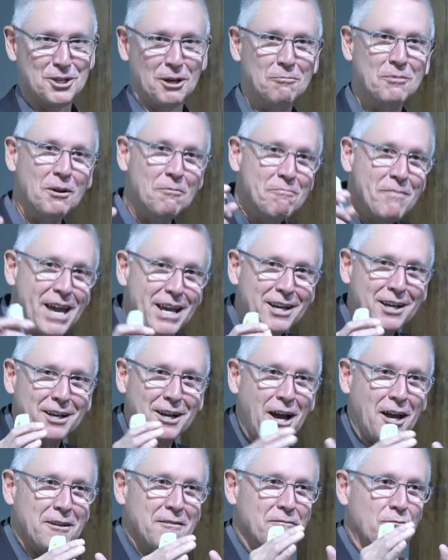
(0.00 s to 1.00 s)
I'm going to make a
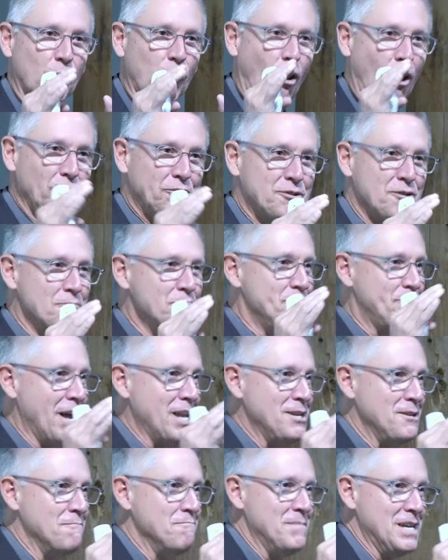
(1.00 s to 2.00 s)
kind of Walter
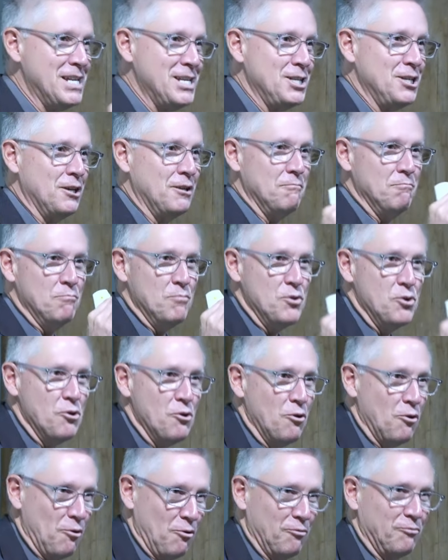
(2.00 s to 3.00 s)
Benjaminian
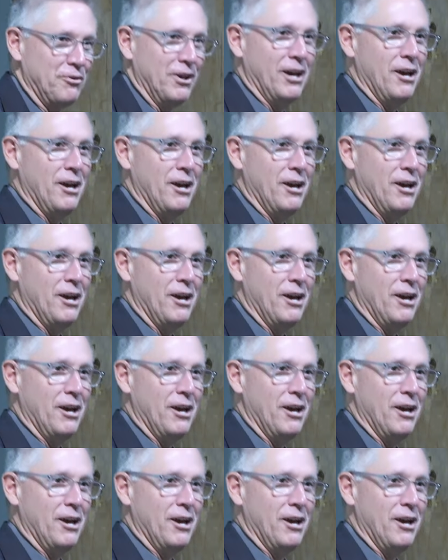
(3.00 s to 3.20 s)
move.